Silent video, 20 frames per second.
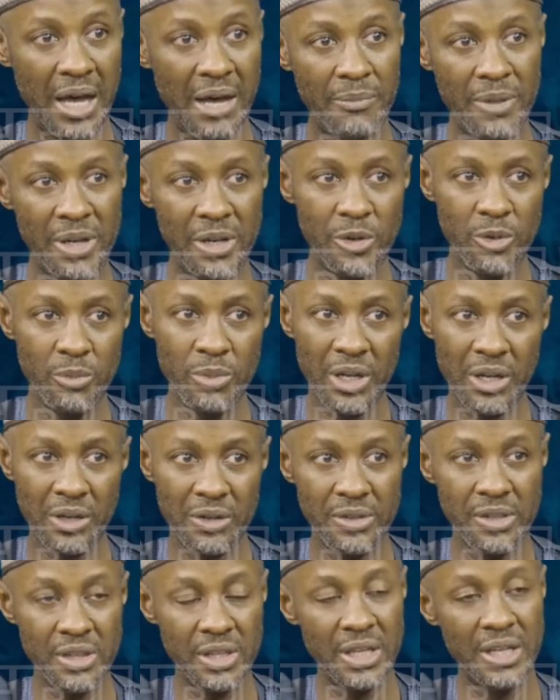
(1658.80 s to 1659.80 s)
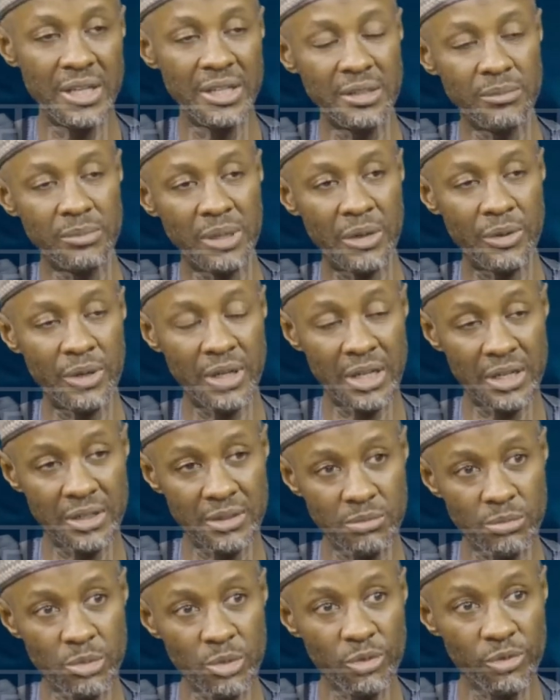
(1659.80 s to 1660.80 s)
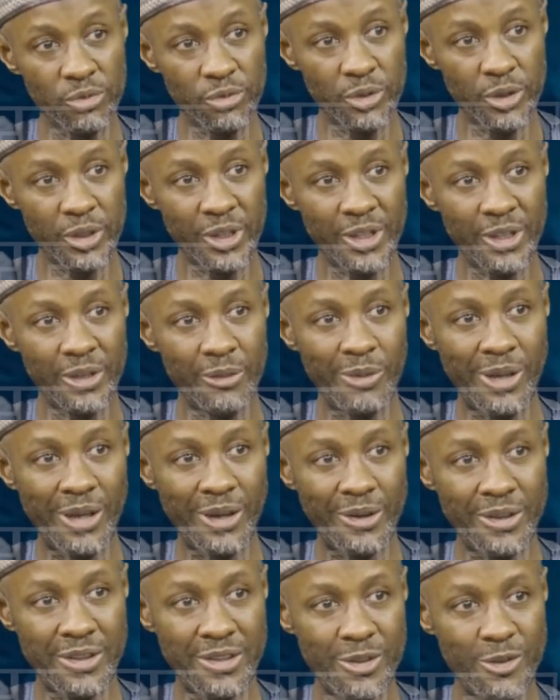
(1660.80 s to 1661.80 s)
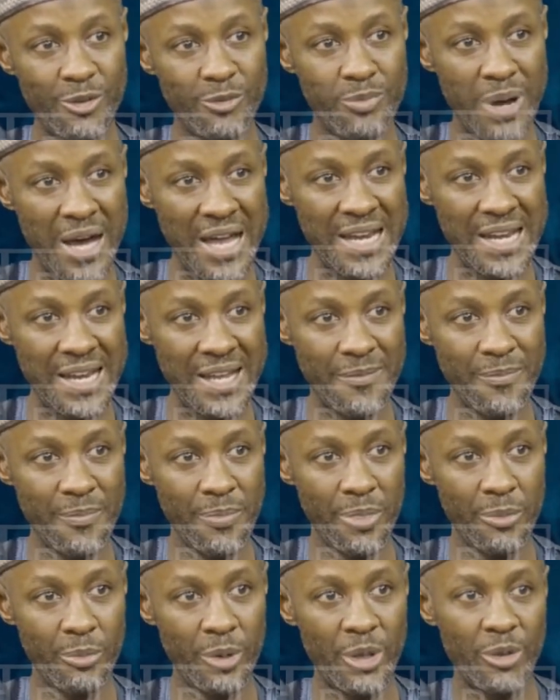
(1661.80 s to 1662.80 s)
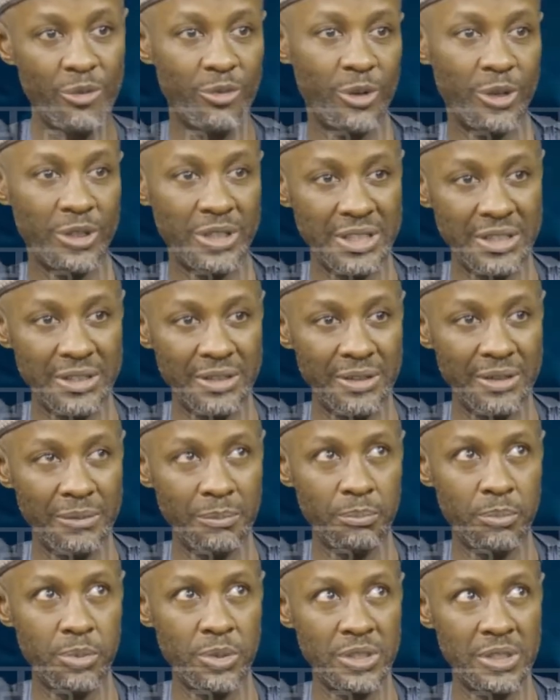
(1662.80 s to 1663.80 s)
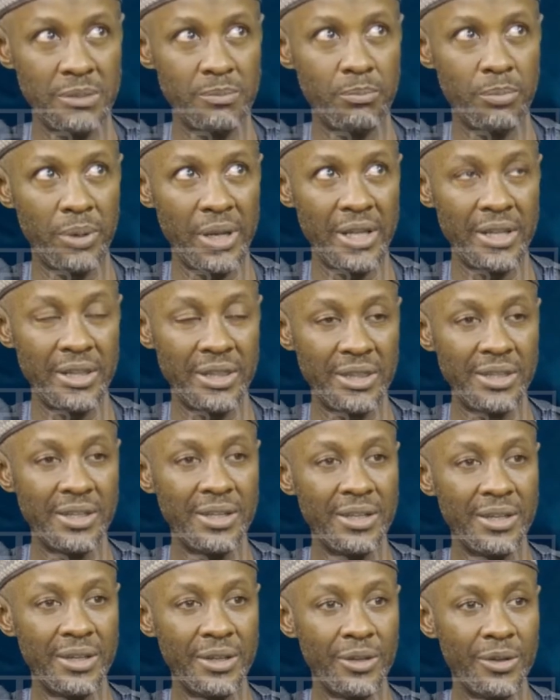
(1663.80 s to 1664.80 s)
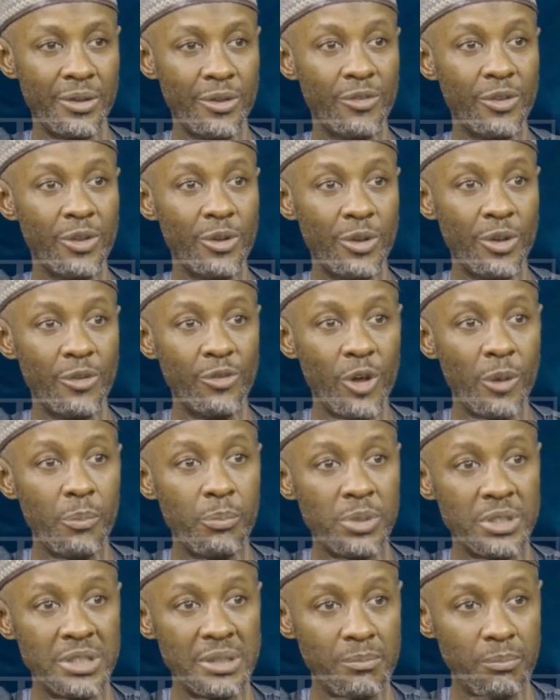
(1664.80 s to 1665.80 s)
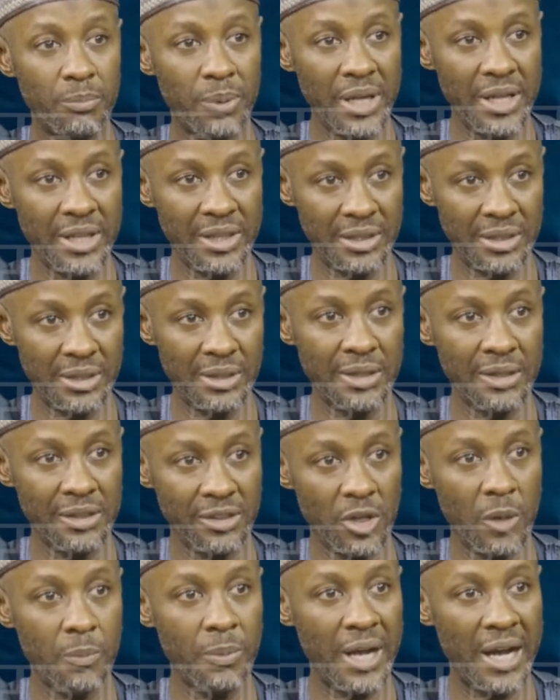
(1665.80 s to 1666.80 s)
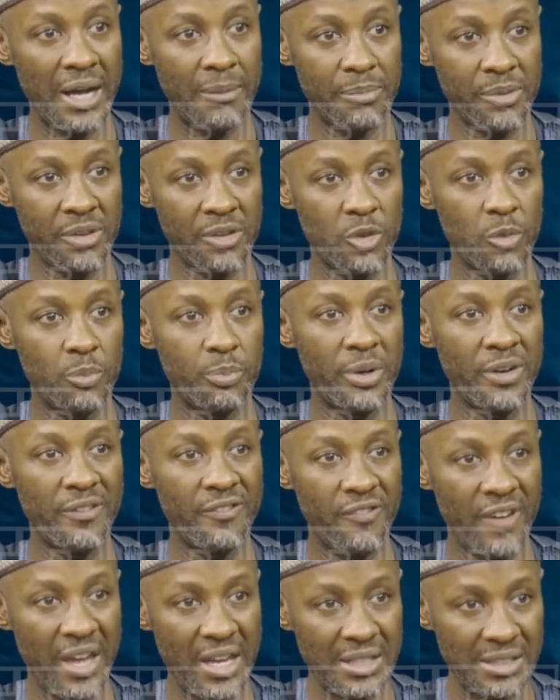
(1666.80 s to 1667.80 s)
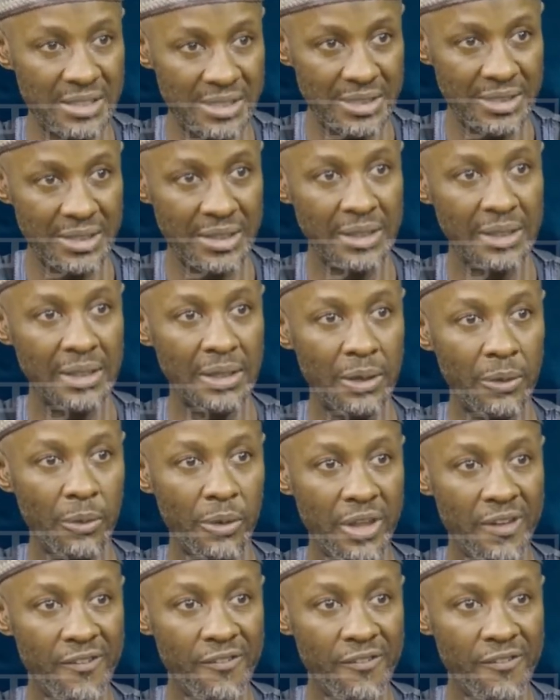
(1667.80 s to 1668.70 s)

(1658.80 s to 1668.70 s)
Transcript: I'm a little bit concerned about that move, because you've banned them, but you've not put in place, them, you've, you've not put in place mm. stopgaps to prevent, mm.